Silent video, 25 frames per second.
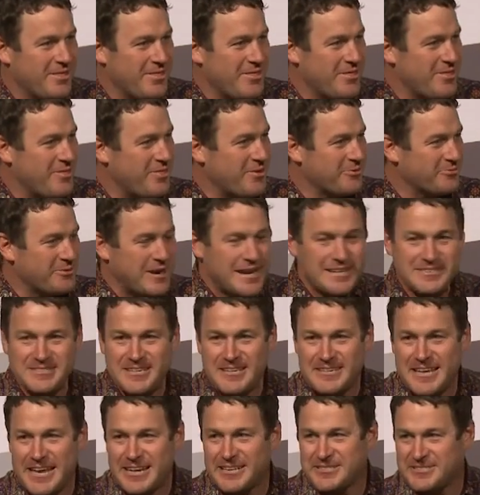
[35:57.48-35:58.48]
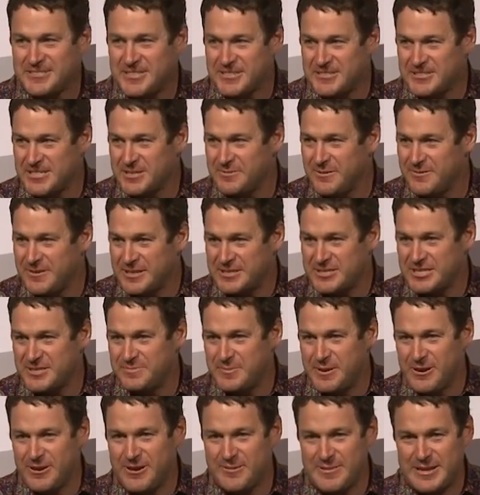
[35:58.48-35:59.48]
the reason you need a system of
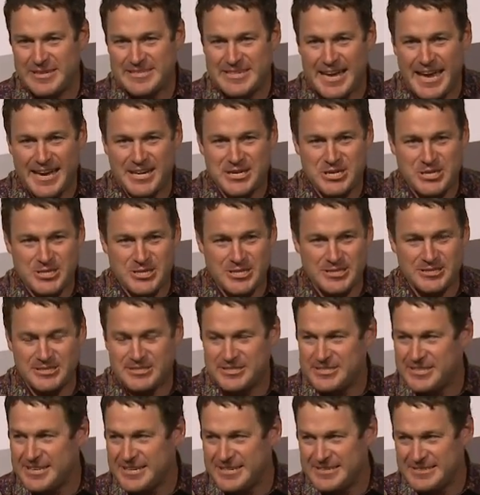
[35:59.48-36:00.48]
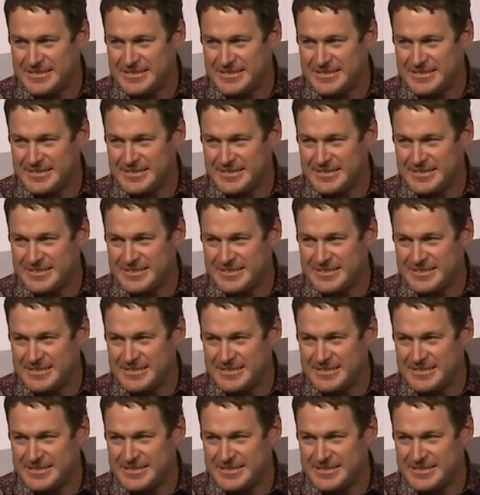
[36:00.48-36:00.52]
experimentation is that,